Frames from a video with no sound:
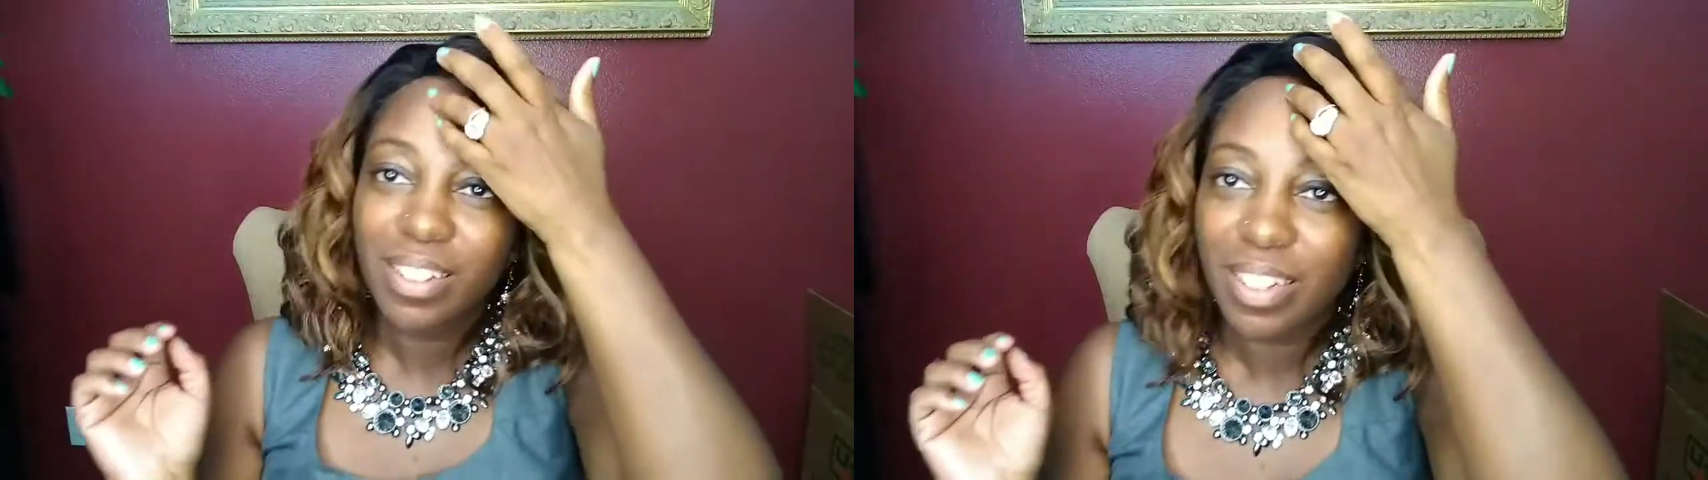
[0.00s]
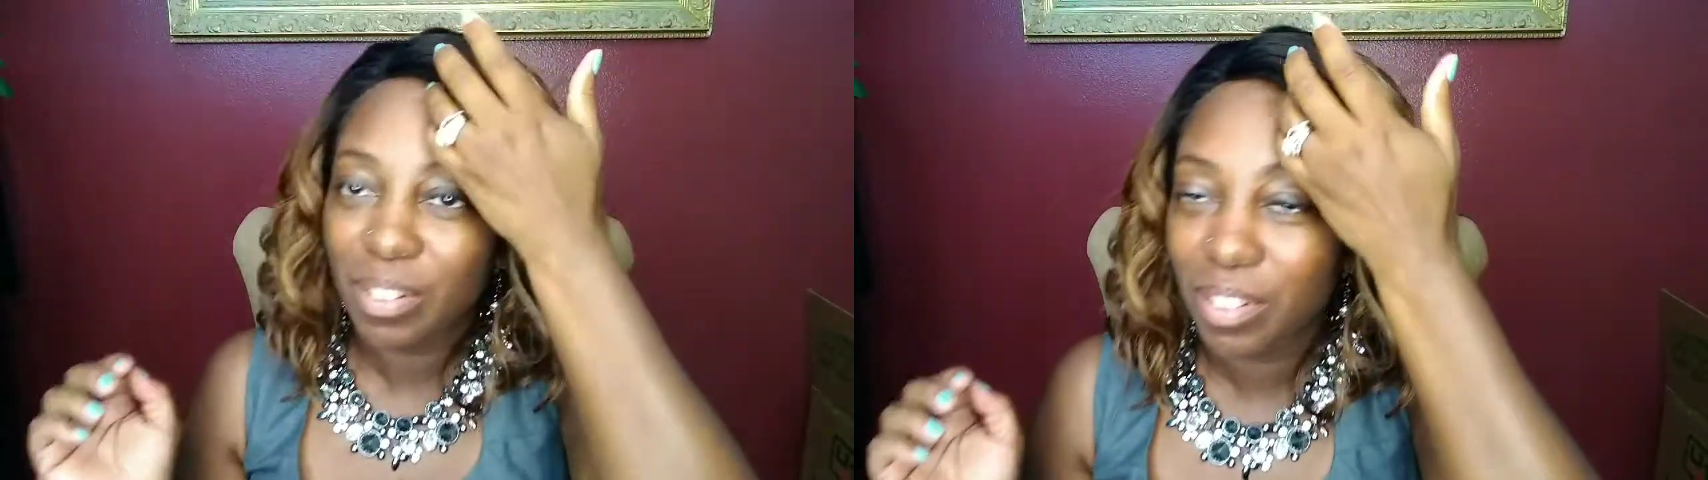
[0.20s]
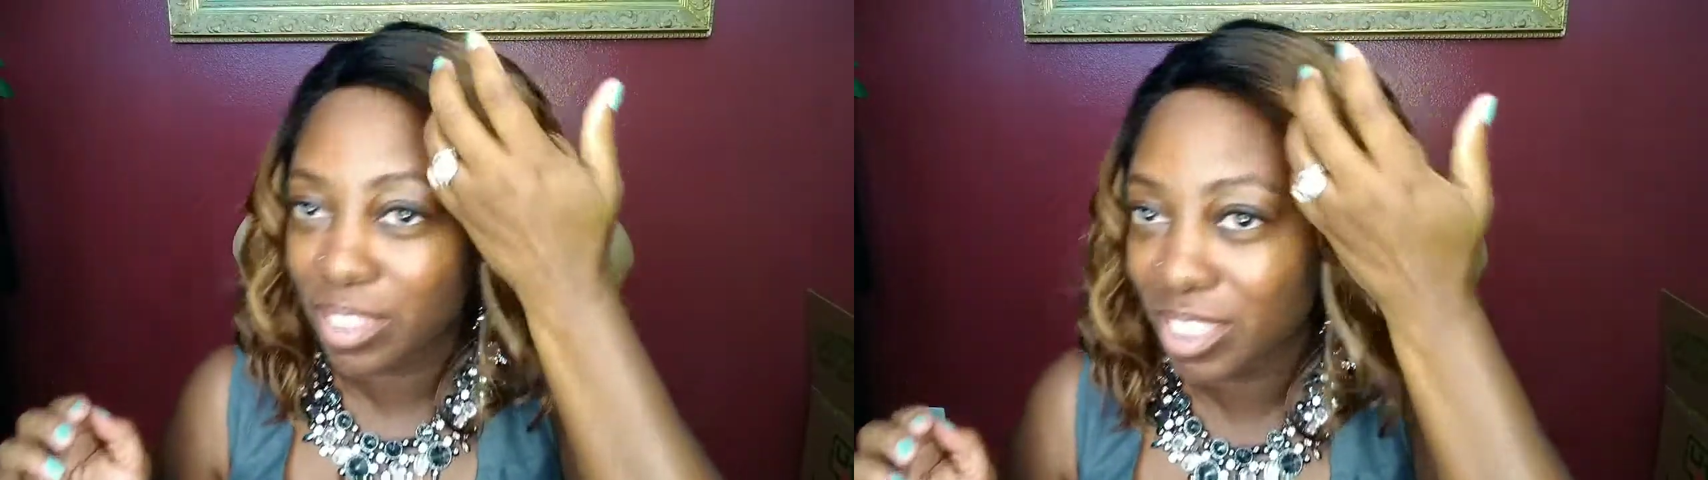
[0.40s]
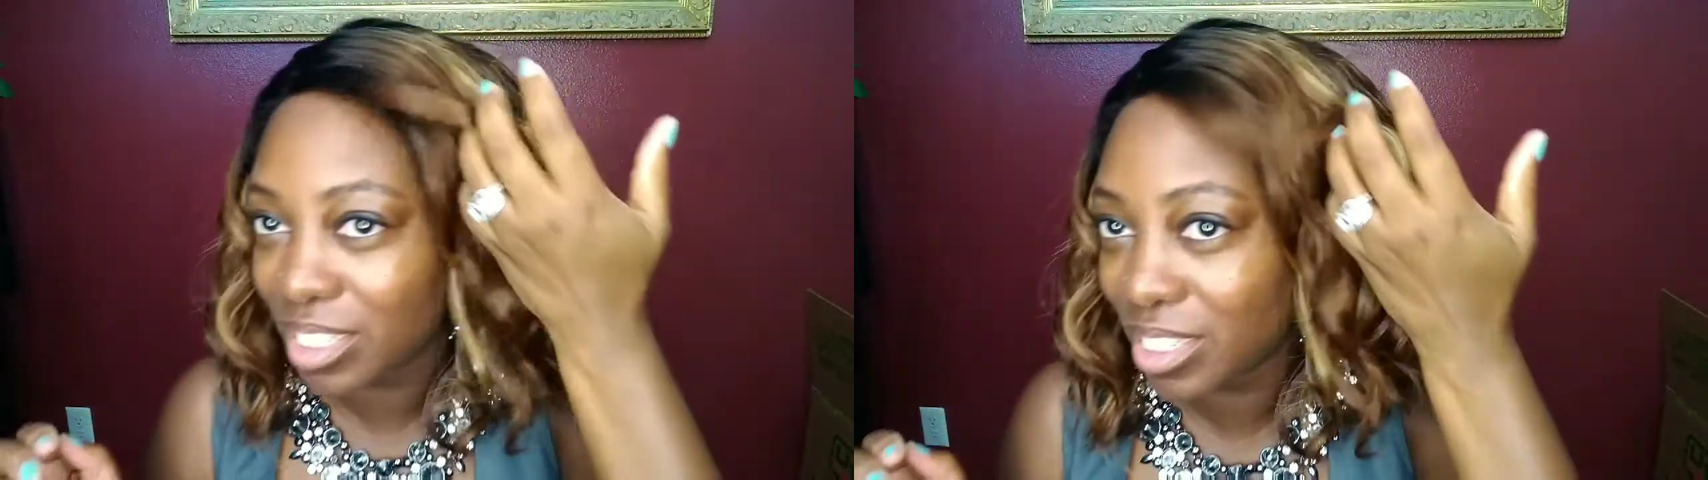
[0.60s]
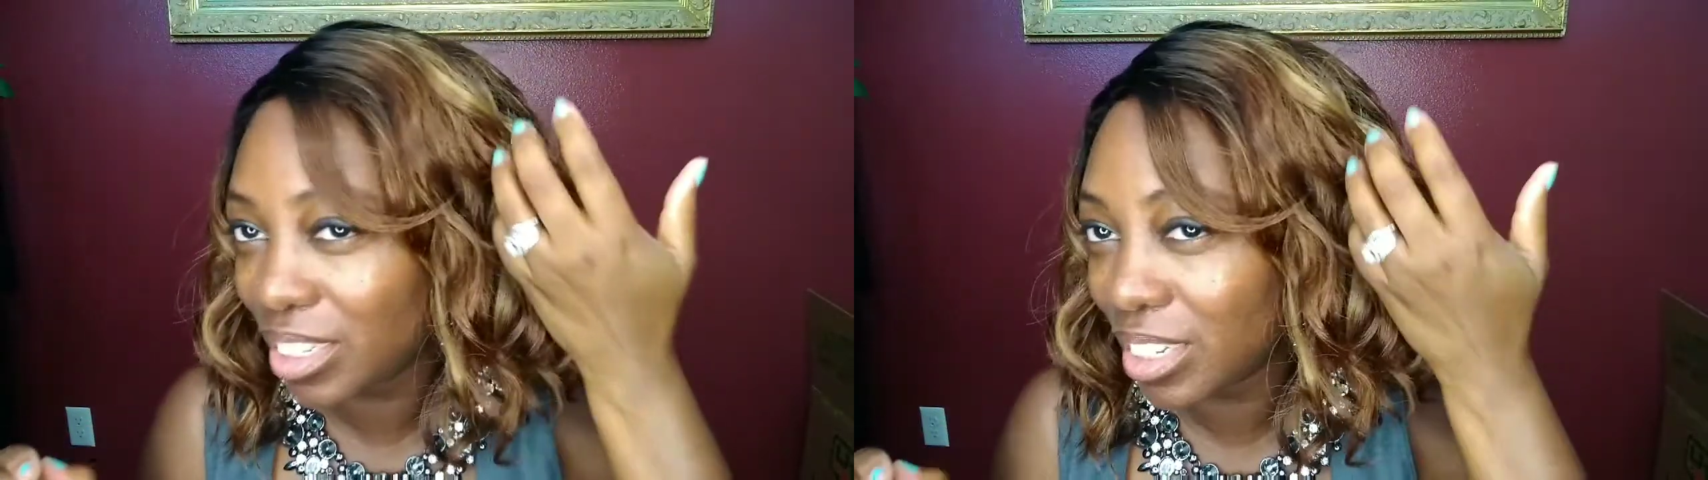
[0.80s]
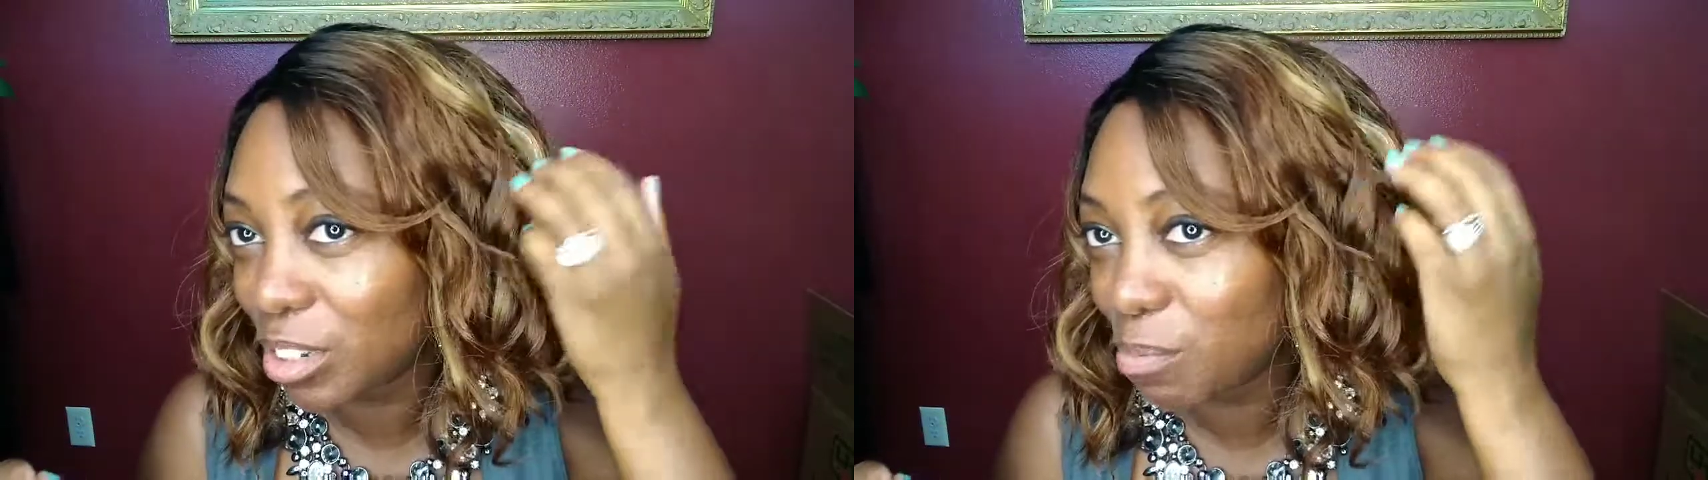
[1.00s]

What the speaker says: Got just a little